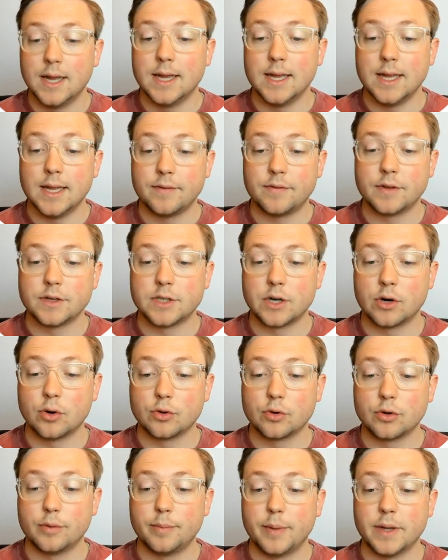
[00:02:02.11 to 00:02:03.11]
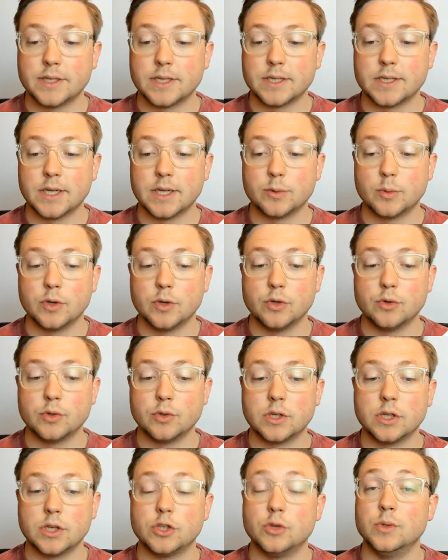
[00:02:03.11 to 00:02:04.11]
If the shareholder basis is
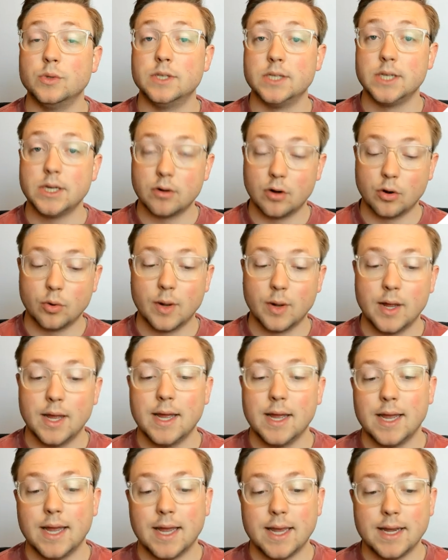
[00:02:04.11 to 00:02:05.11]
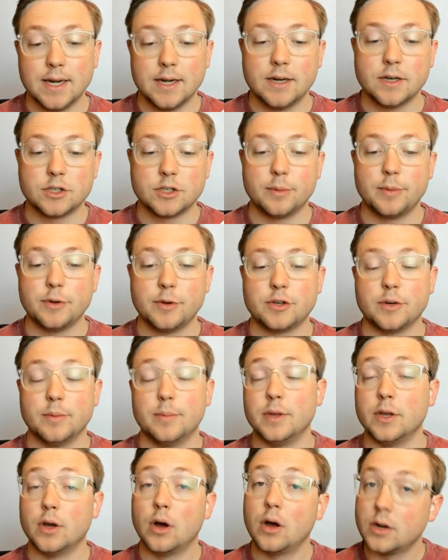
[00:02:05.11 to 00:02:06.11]
reduced to zero, any distribution
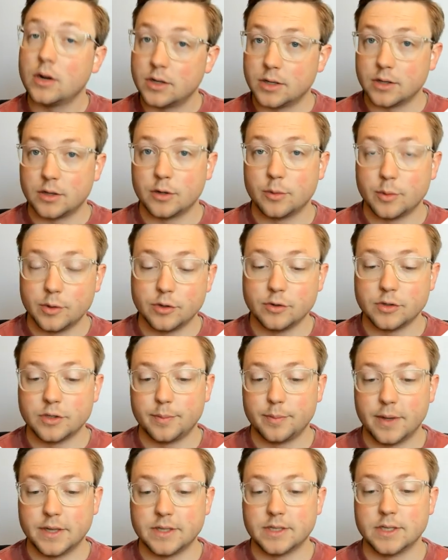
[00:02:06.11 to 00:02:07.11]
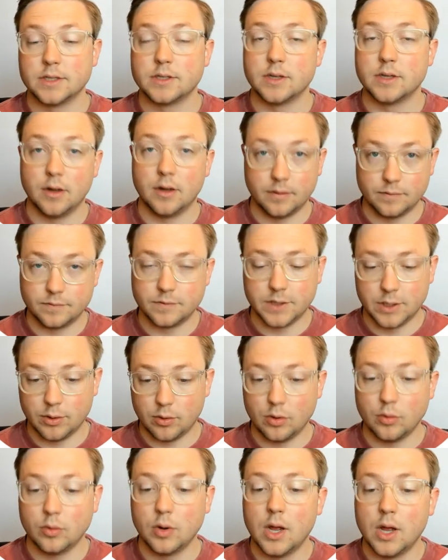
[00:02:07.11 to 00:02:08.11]
beyond the reduced basis of
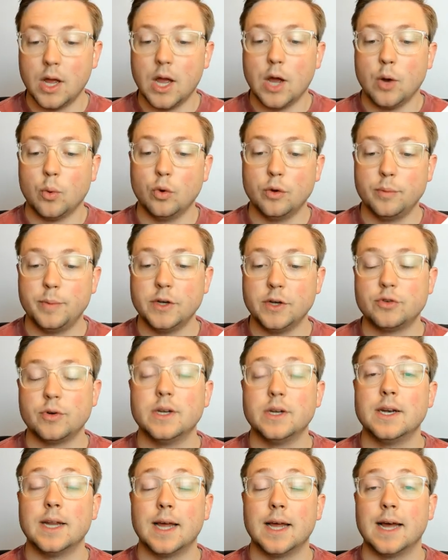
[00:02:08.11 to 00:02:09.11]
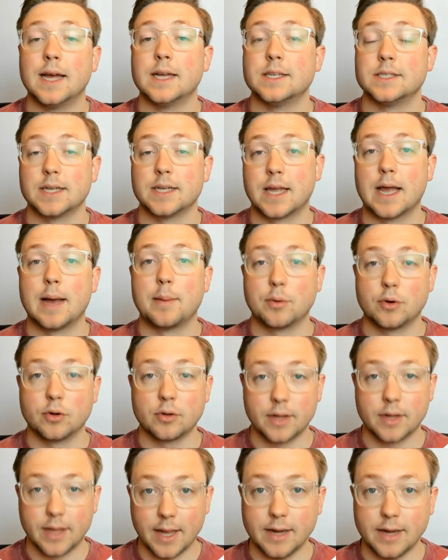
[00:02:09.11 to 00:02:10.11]
zero would be treated as a
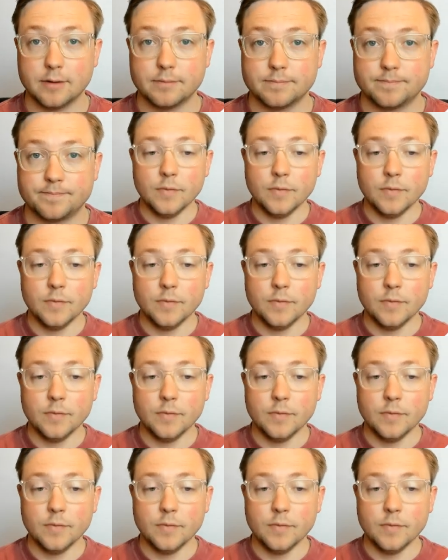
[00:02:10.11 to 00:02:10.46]
capital gain.